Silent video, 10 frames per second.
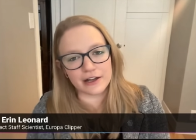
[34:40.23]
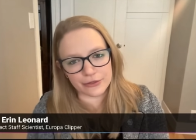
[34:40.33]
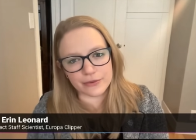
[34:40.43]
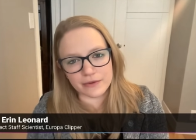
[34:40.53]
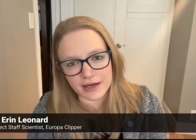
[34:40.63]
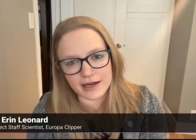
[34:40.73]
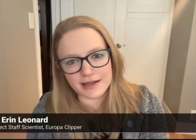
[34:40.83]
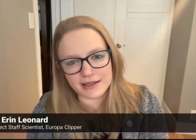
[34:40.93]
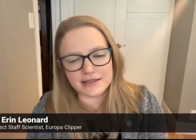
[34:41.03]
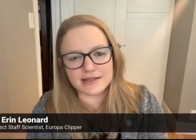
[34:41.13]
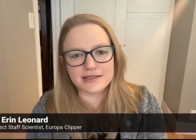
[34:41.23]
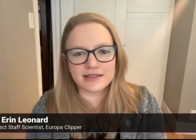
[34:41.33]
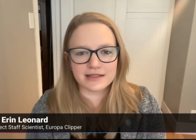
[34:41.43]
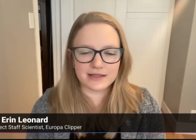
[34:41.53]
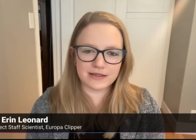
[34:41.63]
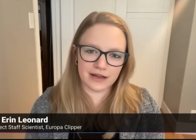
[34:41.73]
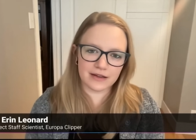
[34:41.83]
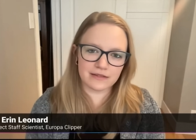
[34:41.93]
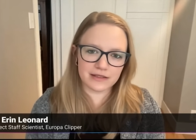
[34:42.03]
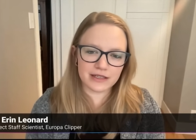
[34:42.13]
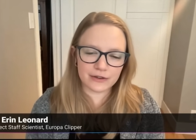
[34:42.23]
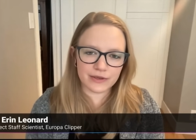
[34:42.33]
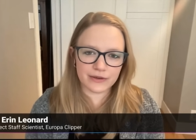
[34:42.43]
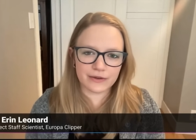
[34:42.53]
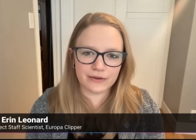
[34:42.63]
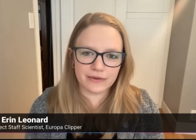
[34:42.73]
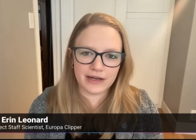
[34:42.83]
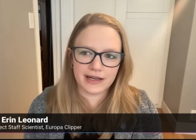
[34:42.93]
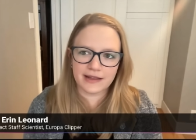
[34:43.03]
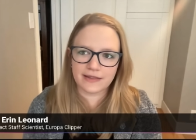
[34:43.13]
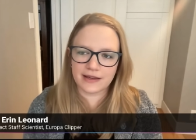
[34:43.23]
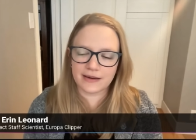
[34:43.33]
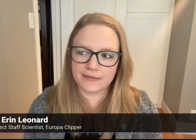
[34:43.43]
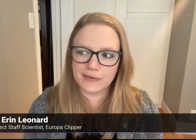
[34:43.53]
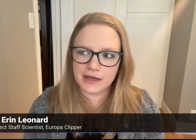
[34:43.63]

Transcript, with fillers: through that is really critical, right? And then